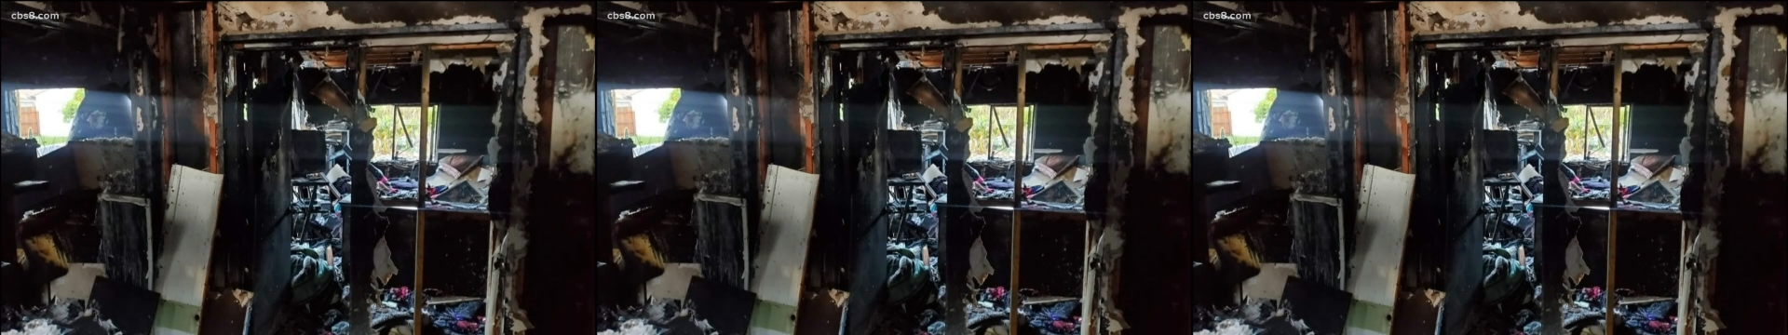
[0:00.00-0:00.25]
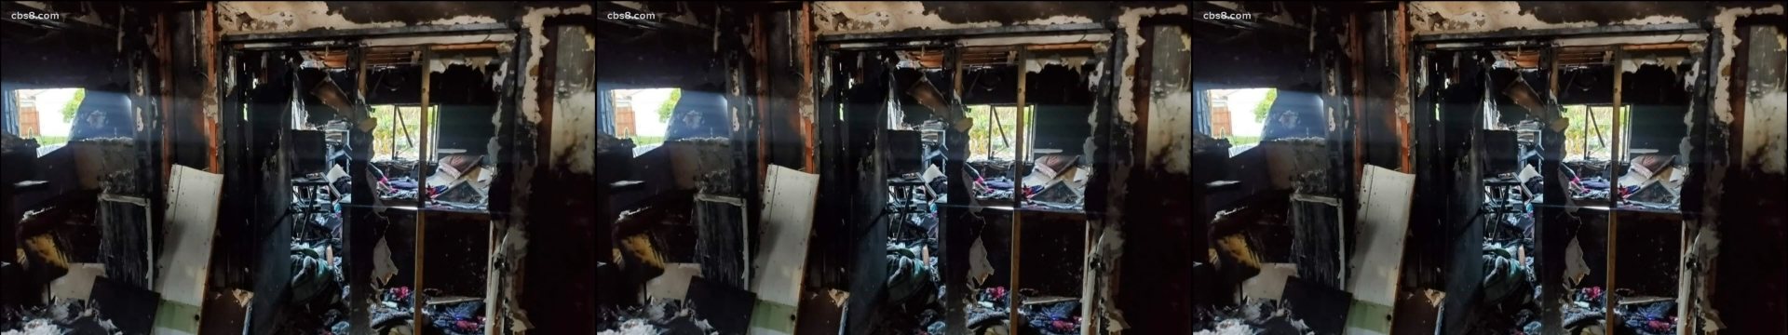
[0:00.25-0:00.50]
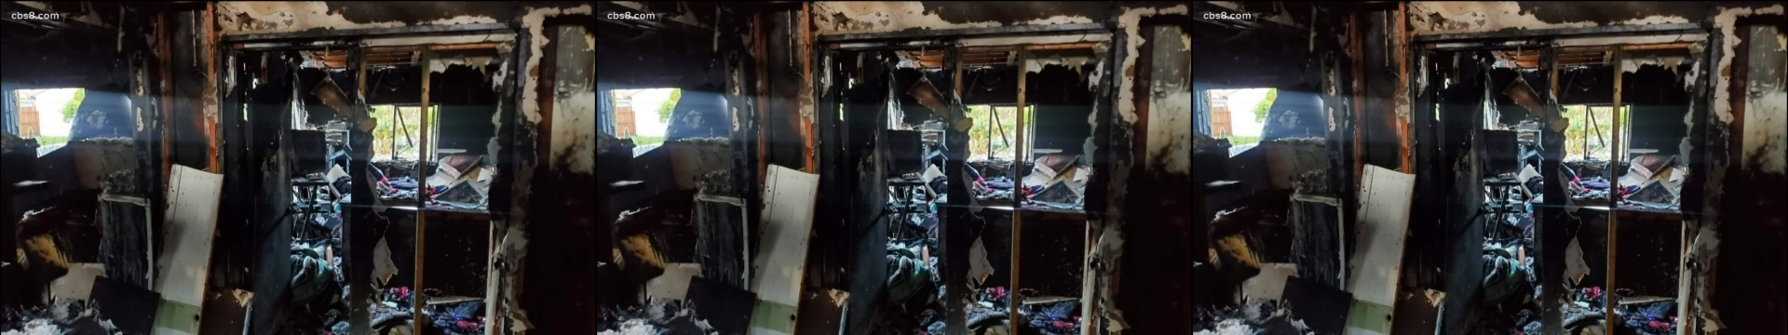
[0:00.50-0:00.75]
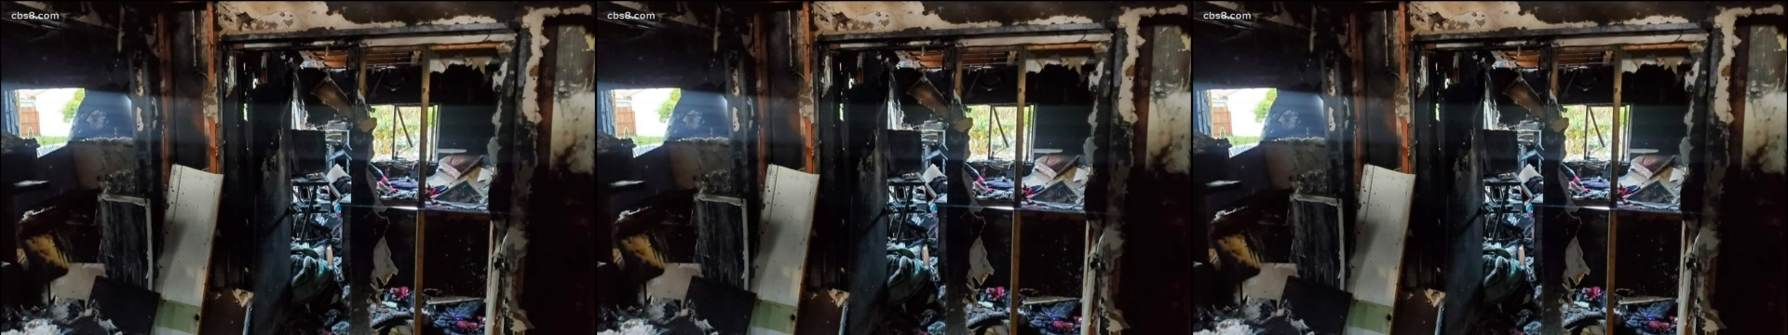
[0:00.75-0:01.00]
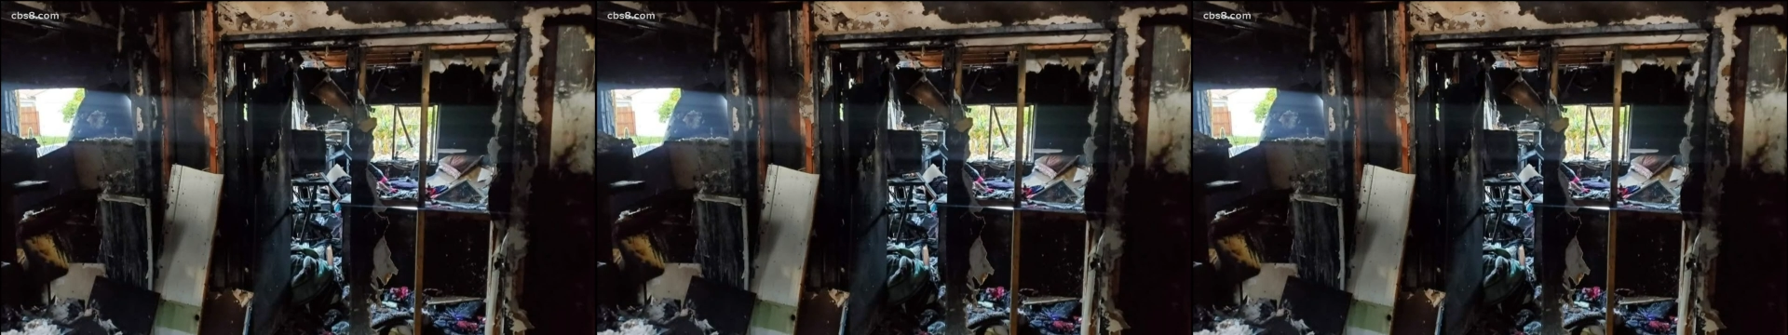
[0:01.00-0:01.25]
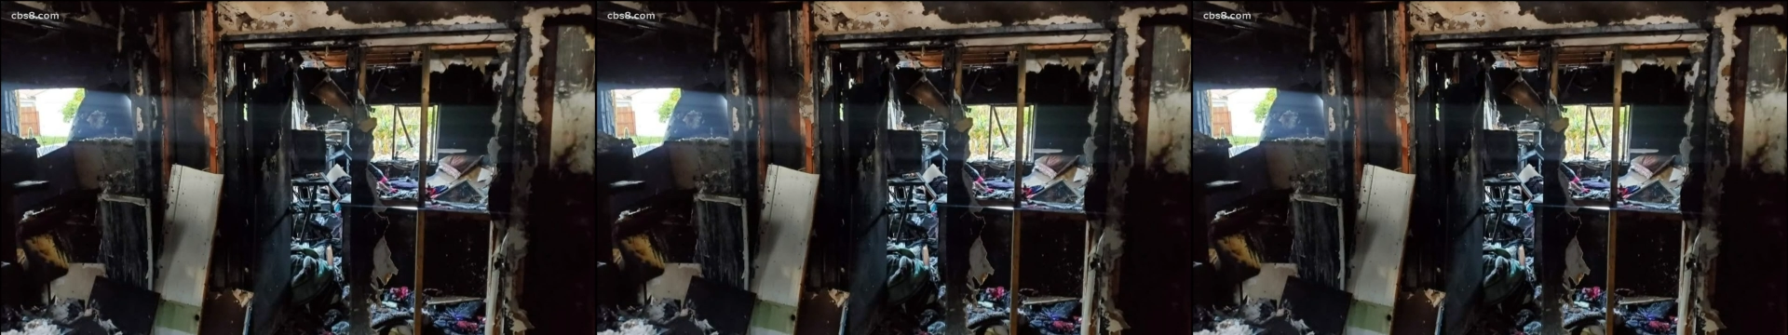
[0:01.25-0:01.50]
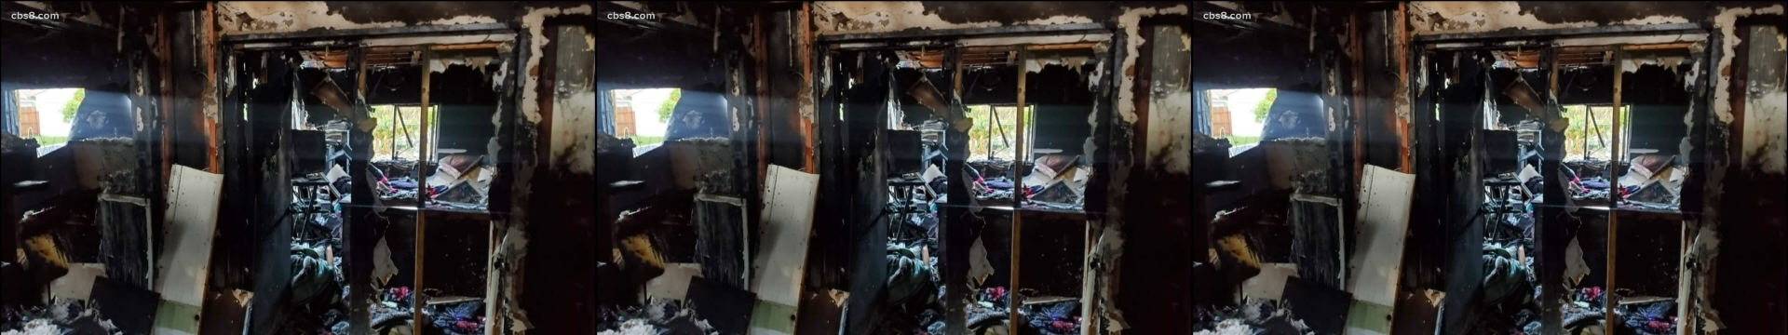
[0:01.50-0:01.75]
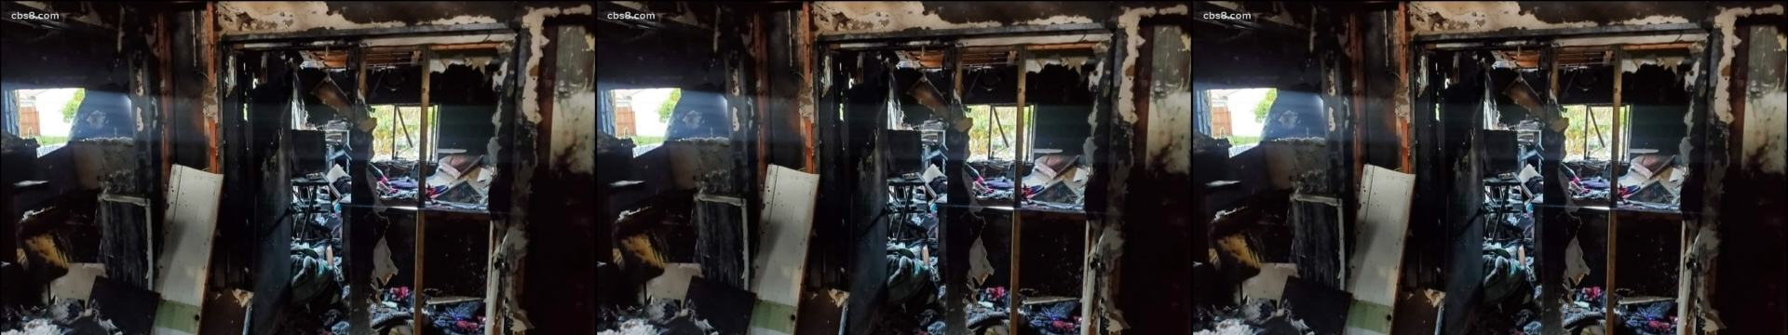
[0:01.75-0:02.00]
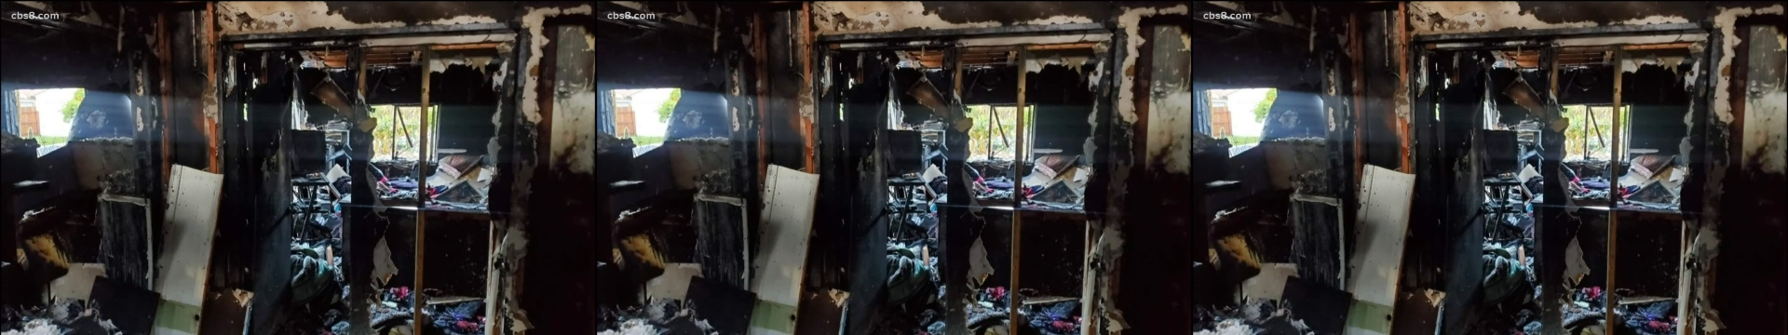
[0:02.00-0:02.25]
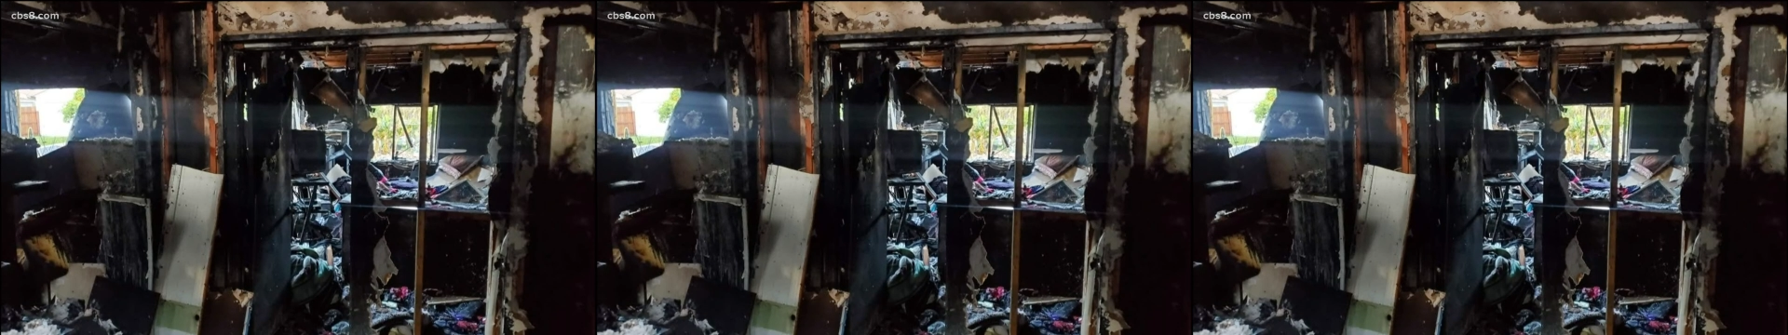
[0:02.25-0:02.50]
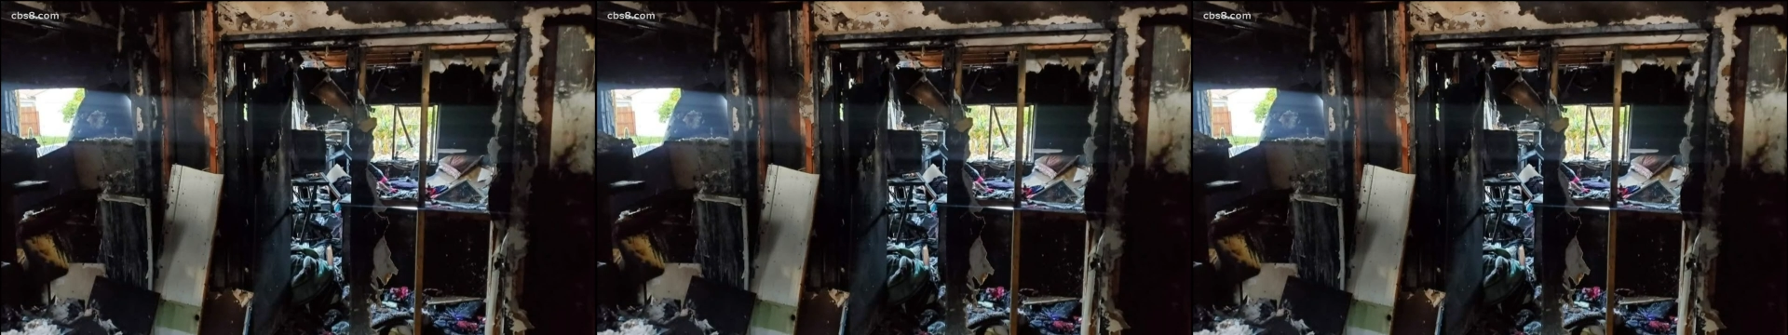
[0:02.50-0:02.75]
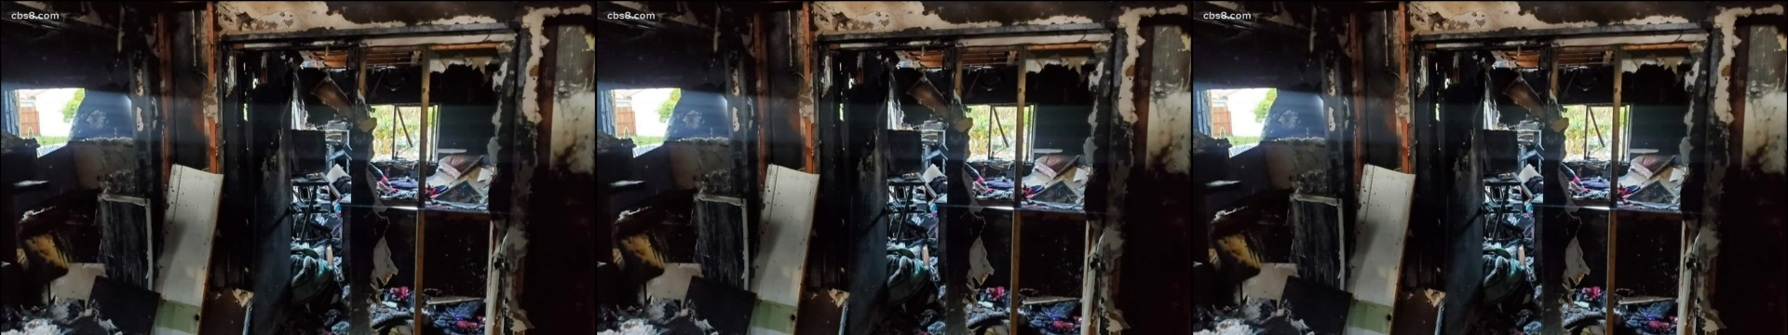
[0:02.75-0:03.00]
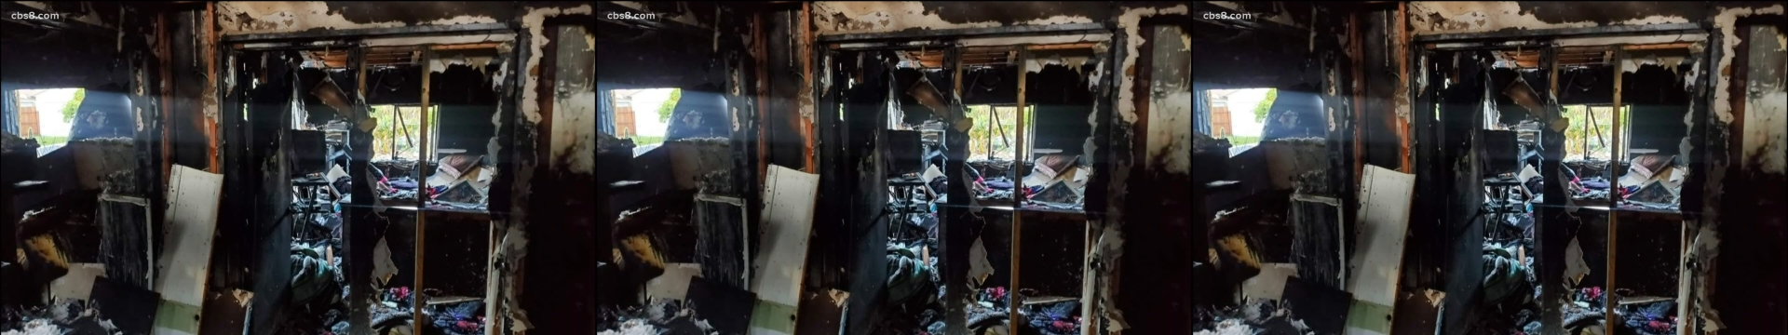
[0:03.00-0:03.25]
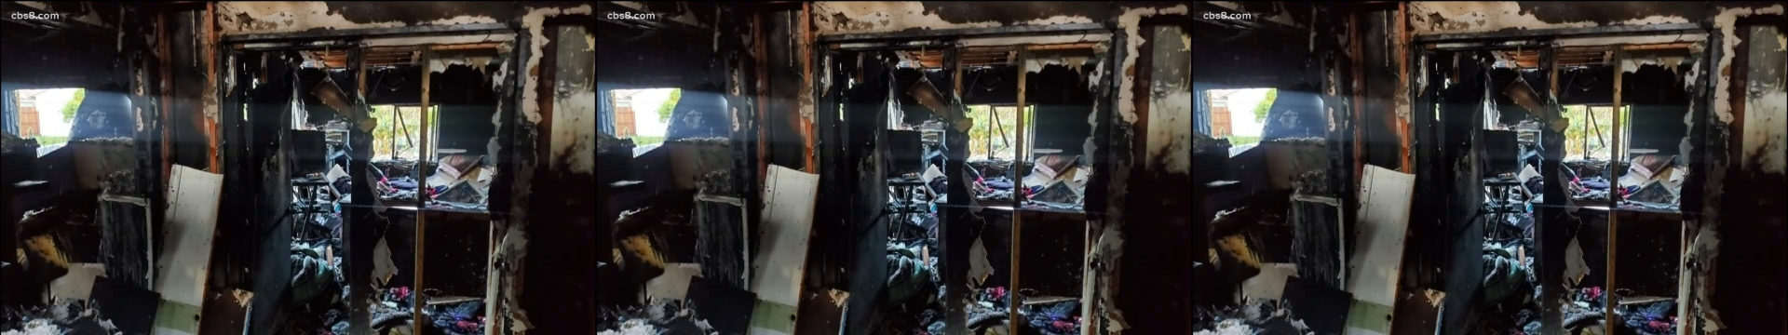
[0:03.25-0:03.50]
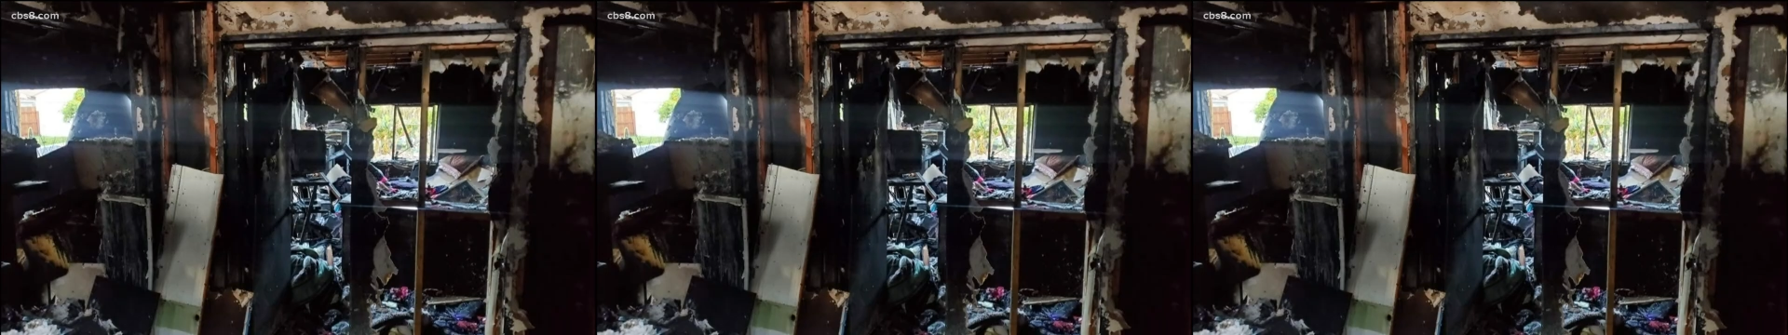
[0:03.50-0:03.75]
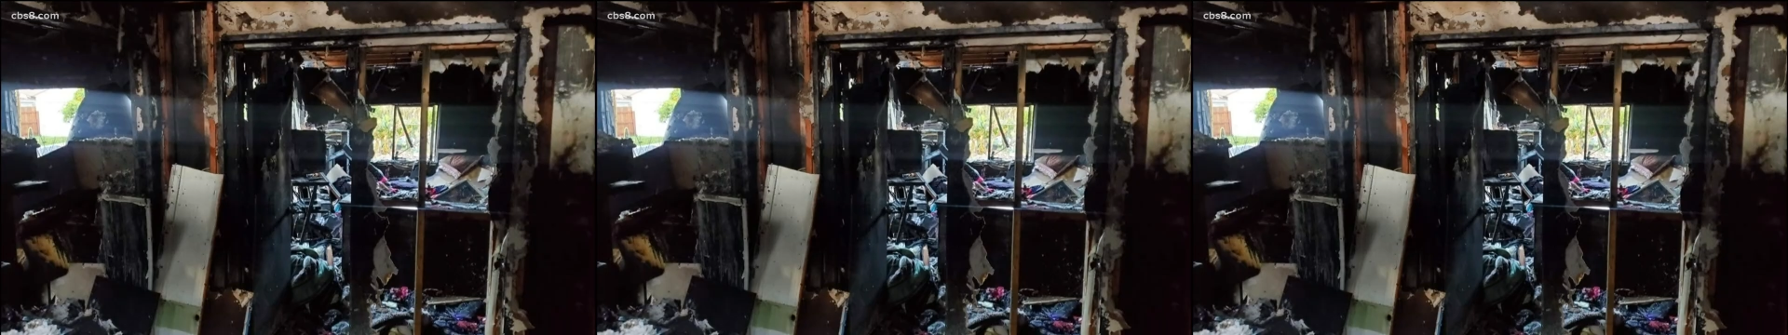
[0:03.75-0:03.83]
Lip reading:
Nobody's mouth can be seen.